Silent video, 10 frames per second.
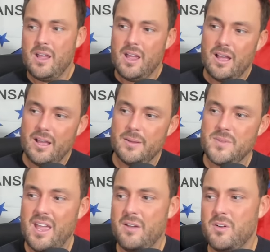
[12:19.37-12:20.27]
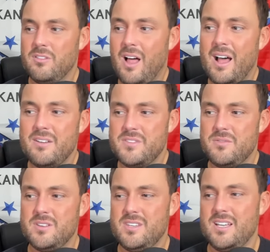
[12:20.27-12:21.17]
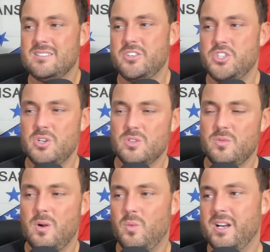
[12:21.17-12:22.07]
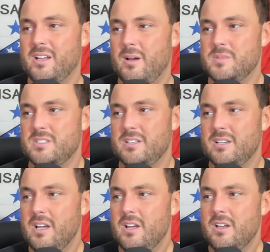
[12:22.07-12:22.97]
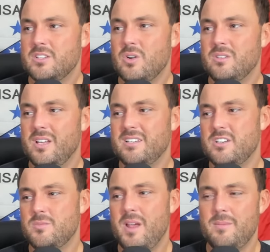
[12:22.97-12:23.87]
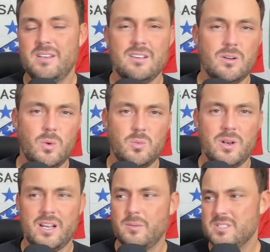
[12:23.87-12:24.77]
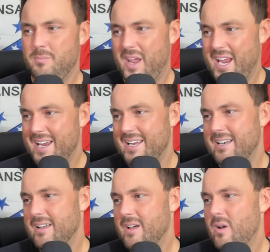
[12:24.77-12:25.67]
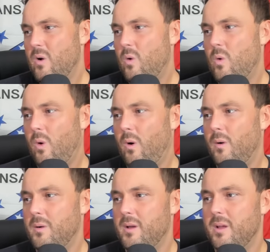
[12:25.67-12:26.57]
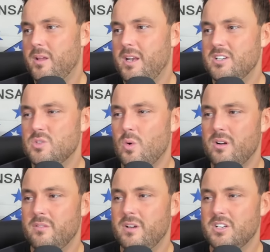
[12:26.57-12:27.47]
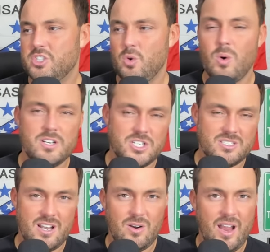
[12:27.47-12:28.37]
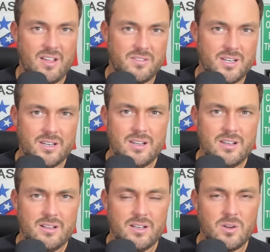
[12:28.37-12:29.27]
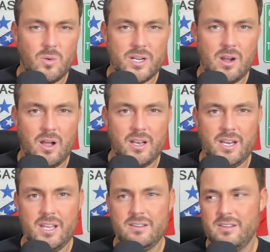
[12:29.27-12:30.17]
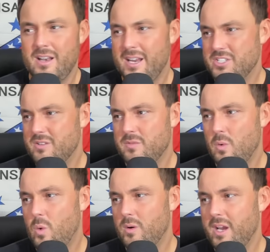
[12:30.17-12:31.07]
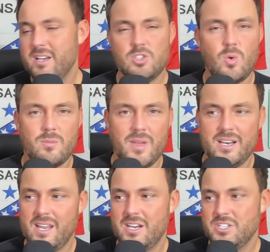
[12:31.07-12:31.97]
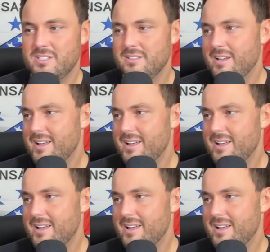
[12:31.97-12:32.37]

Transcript: They have a lot of different things to choose from when it comes to certain things that you may be dealing with when it comes to pain or any sort of shortages that are having and going on in the nation for any sort of medication.